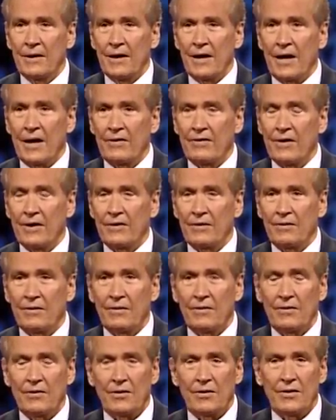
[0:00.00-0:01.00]
And that
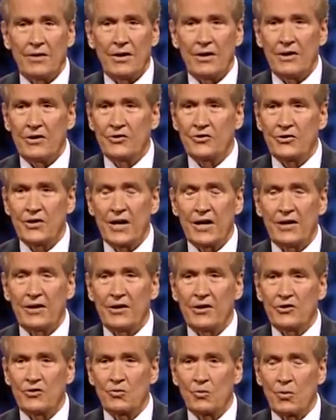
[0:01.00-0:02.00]
the, He said
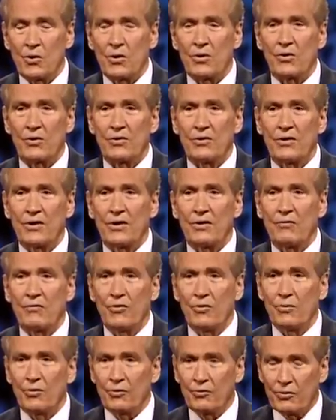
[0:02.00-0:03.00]
in His Word that if
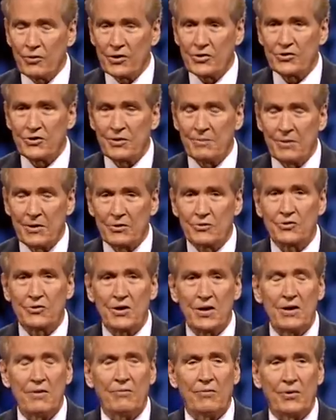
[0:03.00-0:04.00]
you will trust Him, He'll
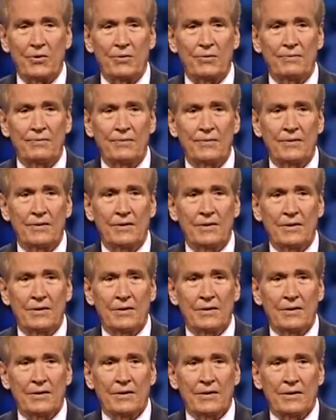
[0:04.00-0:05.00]
save you.
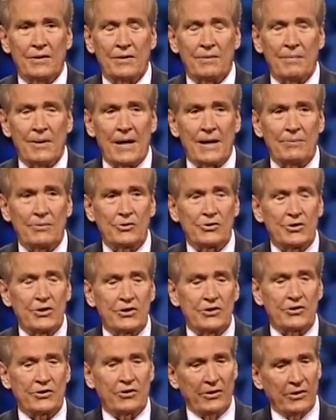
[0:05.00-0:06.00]
The Bible
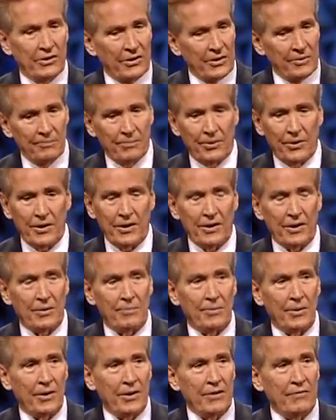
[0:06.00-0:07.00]
says clearly and plainly,
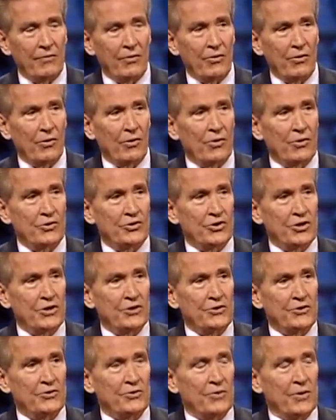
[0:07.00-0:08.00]
believe on the Lord
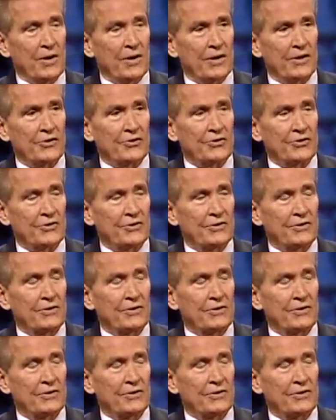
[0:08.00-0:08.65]
Jesus Christ,